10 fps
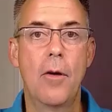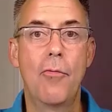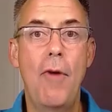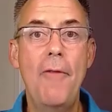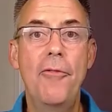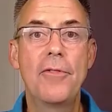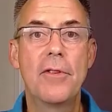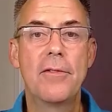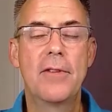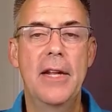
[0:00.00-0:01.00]

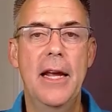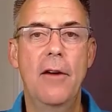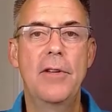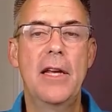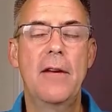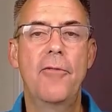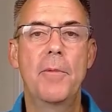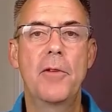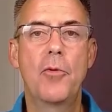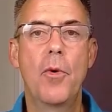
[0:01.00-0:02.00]
References today are taken from
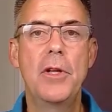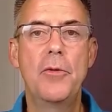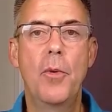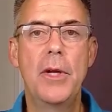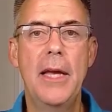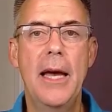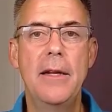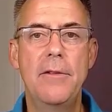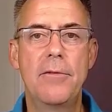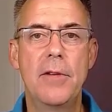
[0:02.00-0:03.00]
the 2020
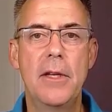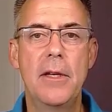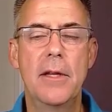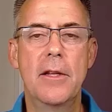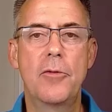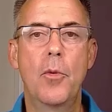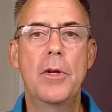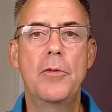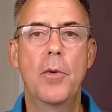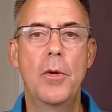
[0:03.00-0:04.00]
NEC and the
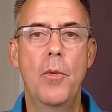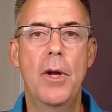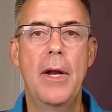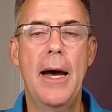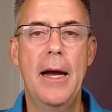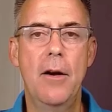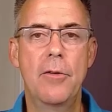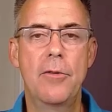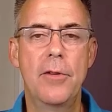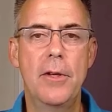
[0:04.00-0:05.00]
2021
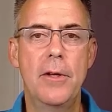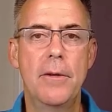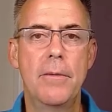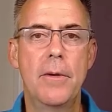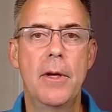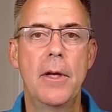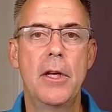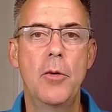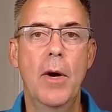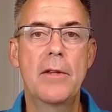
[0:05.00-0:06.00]
IRC.
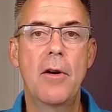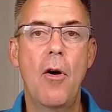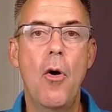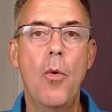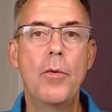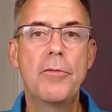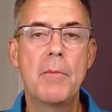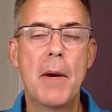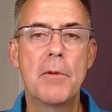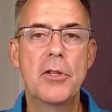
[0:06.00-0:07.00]
You want to always
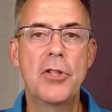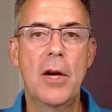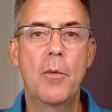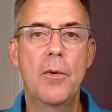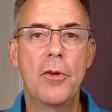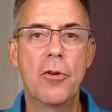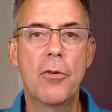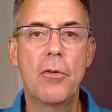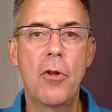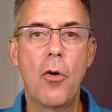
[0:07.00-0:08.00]
remember to check with
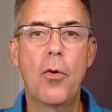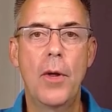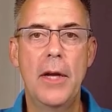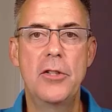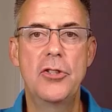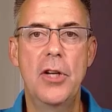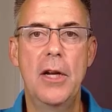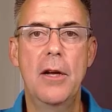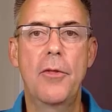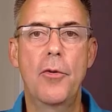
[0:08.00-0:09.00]
your local
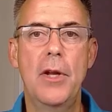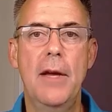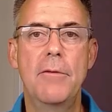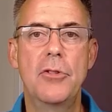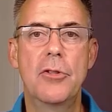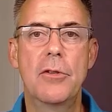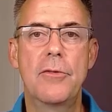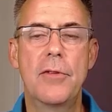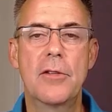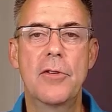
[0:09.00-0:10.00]
AHJ, authority having
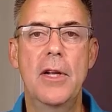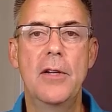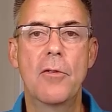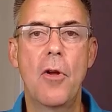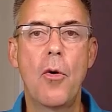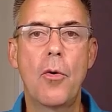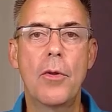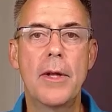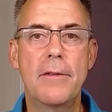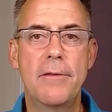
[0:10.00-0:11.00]
jurisdiction, and your
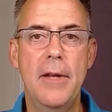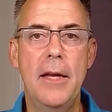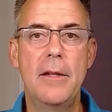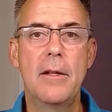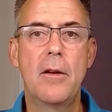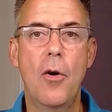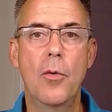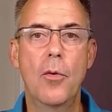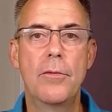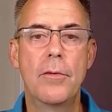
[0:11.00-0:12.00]
local and state
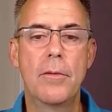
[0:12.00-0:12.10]
codes.